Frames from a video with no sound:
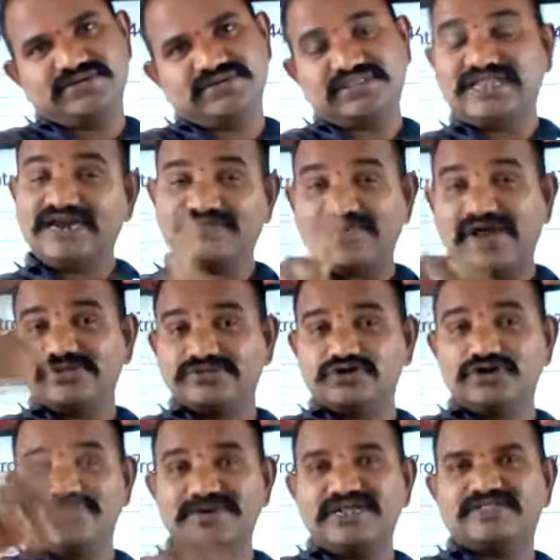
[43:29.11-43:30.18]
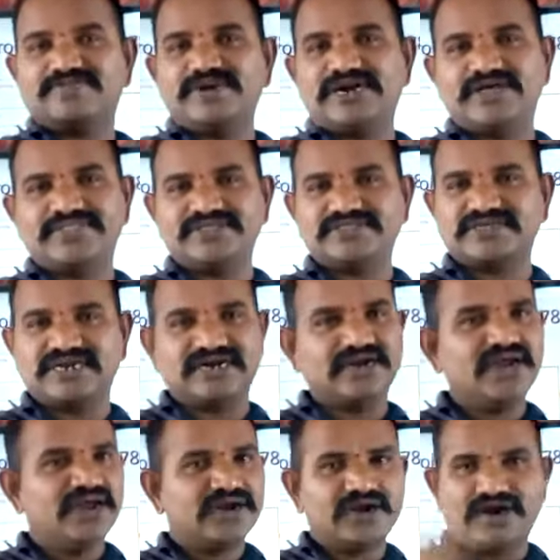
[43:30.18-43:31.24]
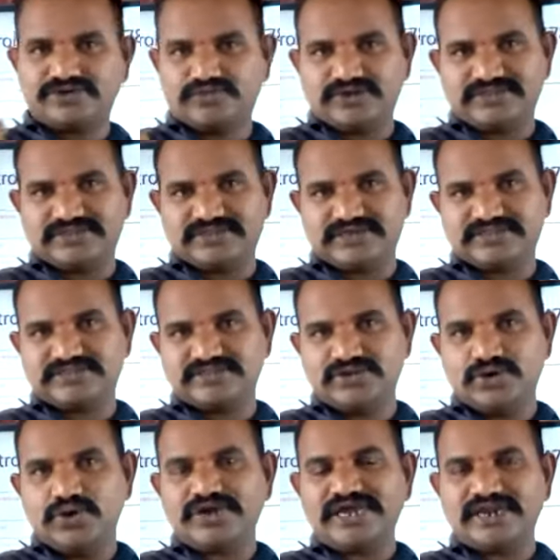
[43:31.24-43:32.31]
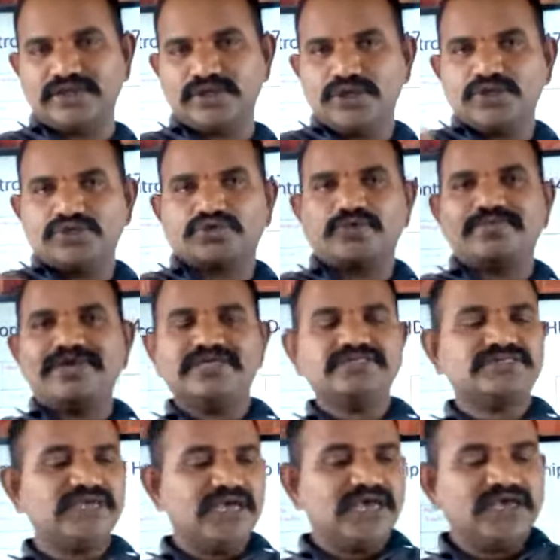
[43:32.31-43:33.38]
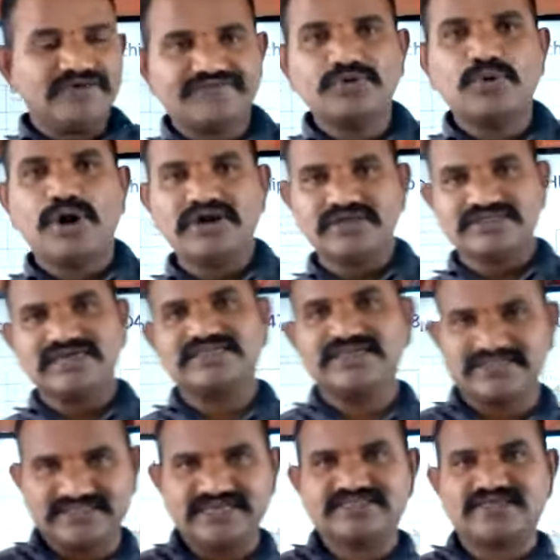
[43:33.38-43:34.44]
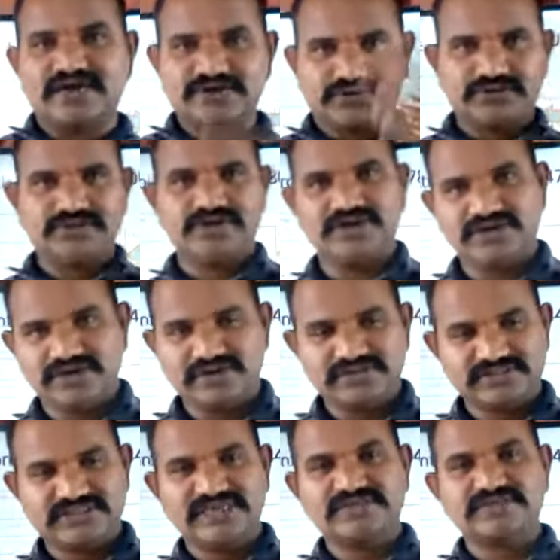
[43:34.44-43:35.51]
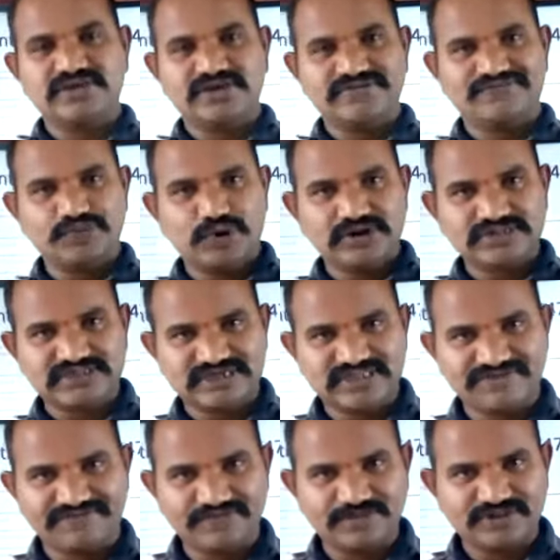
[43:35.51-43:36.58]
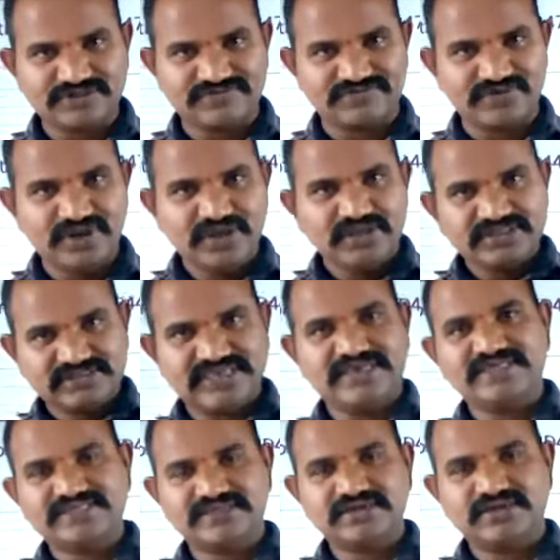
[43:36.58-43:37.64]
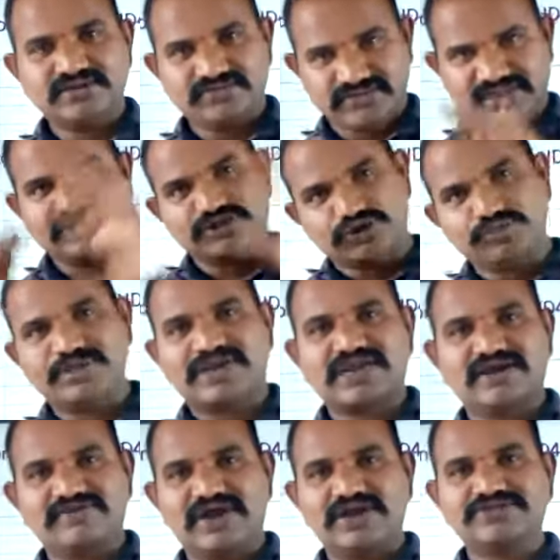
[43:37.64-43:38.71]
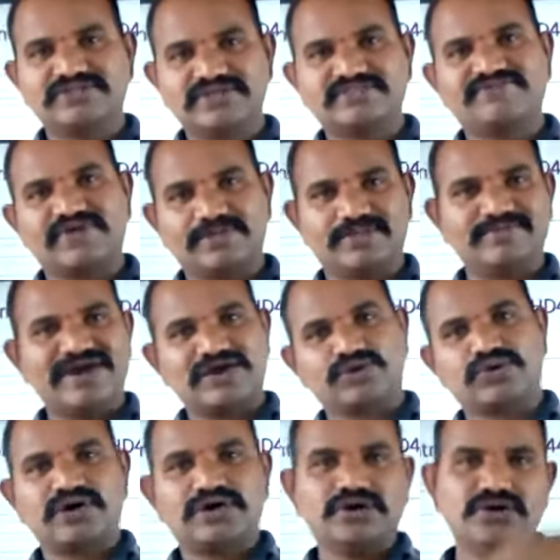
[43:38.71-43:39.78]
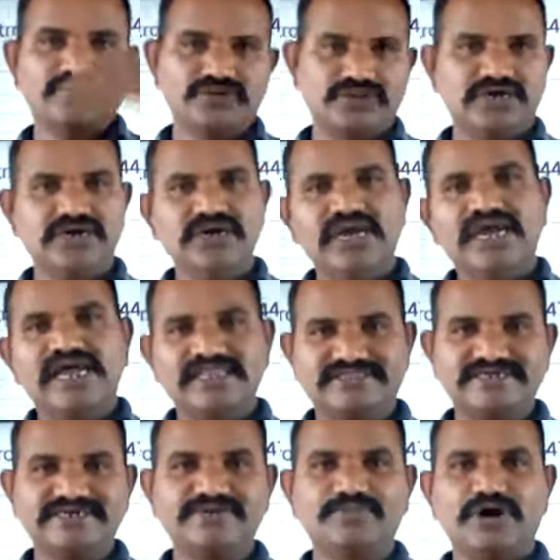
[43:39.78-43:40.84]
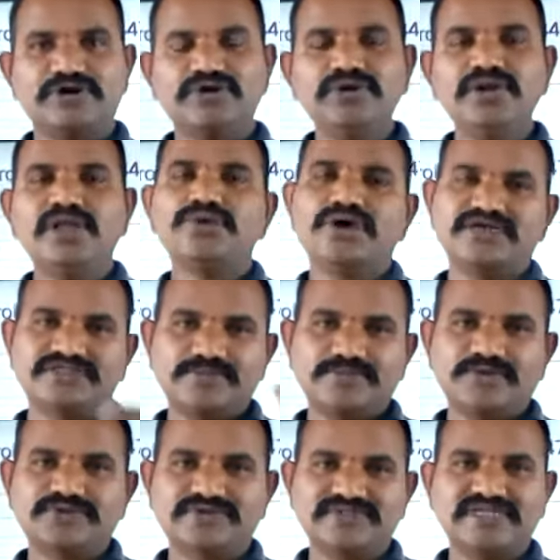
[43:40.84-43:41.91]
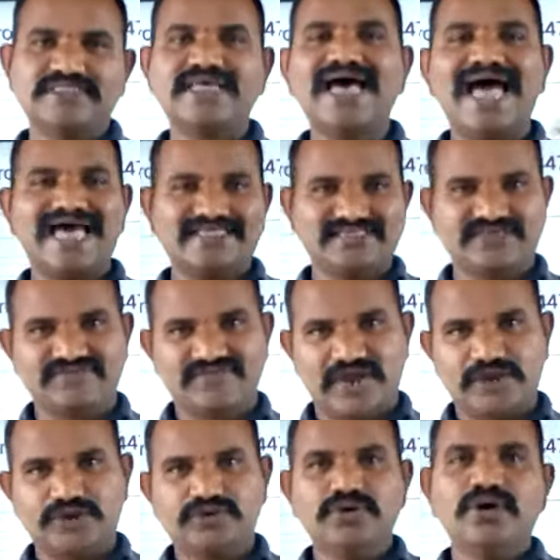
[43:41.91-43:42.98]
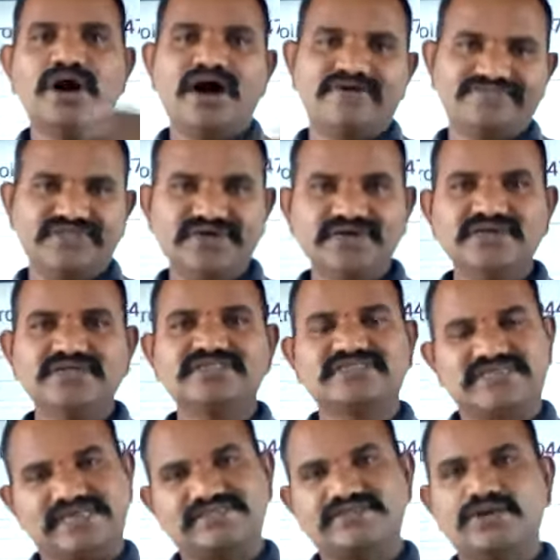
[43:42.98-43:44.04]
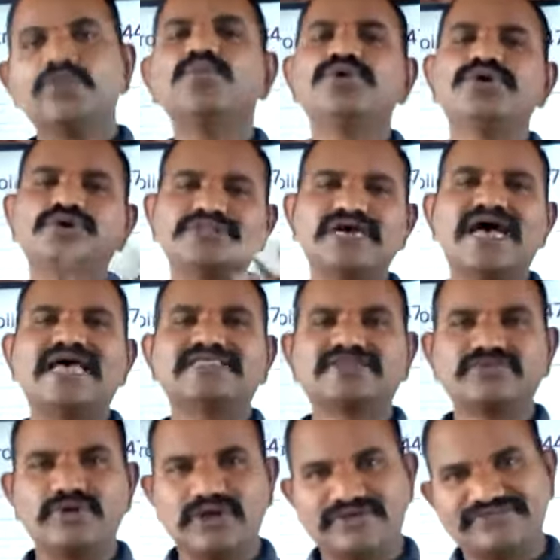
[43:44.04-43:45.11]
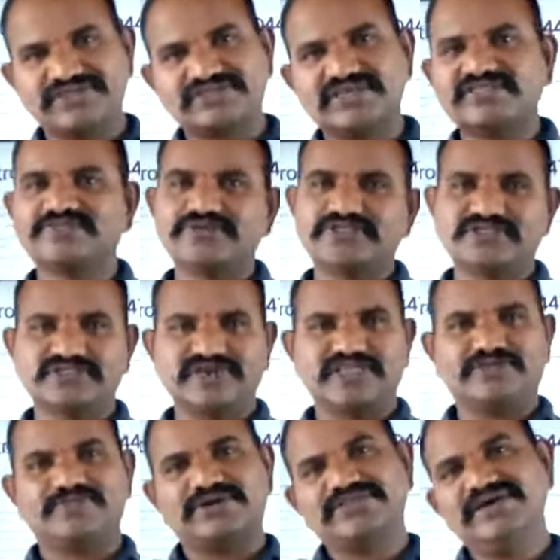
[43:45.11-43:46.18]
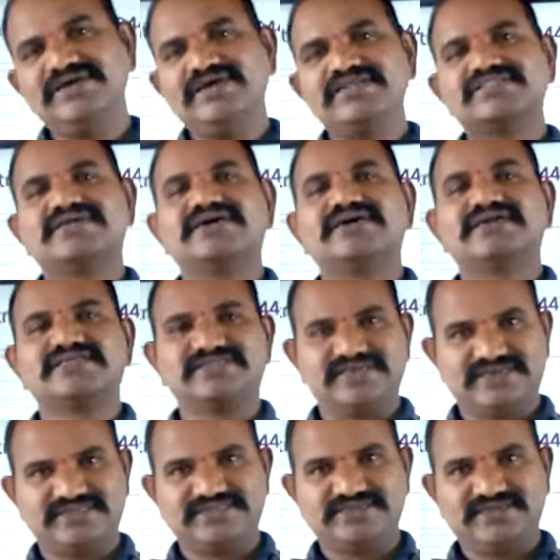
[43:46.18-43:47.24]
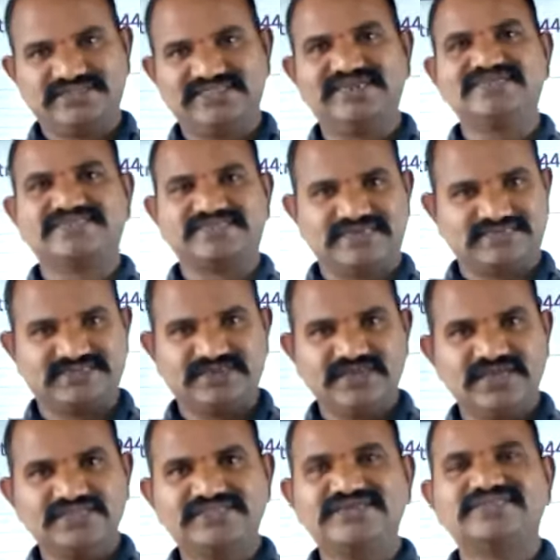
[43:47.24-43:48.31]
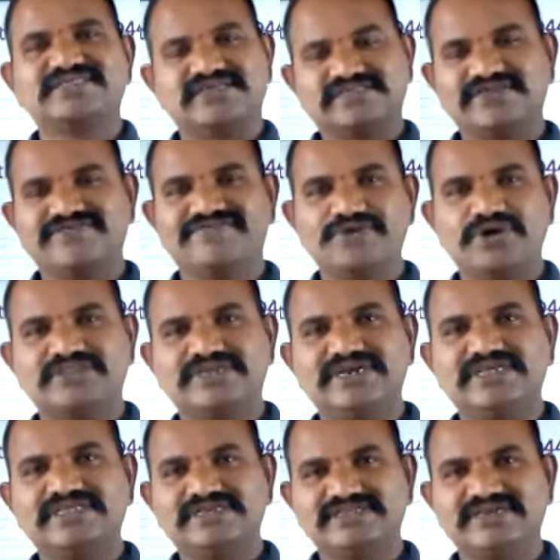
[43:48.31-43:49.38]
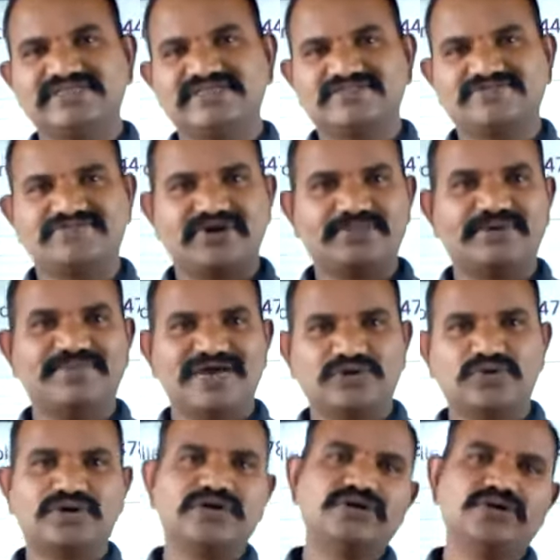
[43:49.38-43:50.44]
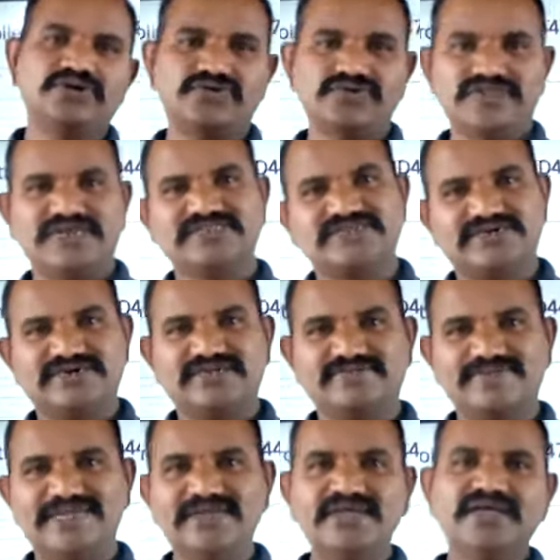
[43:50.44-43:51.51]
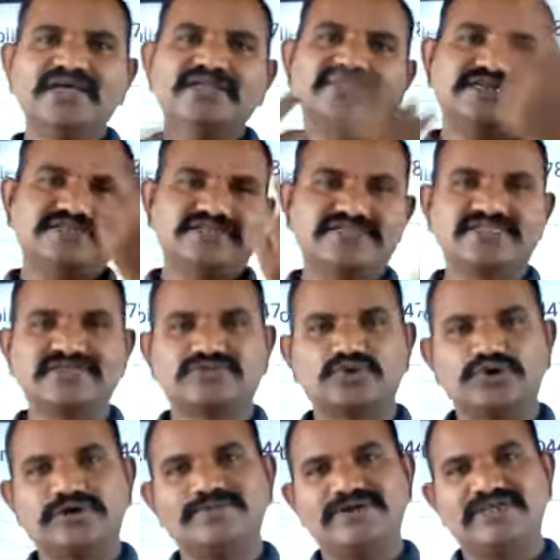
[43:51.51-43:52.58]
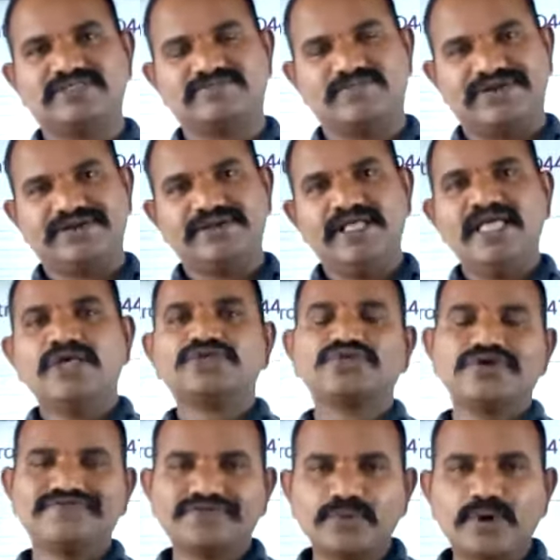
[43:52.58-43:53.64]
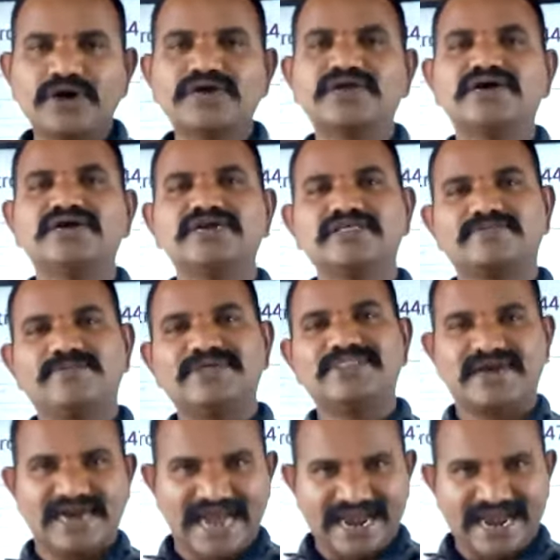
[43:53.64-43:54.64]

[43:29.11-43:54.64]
That value is going to be displayed on the screen, not your 6. Okay, now, so means if you want to send the 6 onto the 6, if you want to send the information 6, that is the numerical value 6 from the microcontroller to the LCD module, you are supposed to send the ASCII value of the 6. We know the ASCII value of the 6, which is nothing but the 36. If you are sending the 36 from the microcontroller to the LCD display, then 6 is going to be displayed. So if you want to display the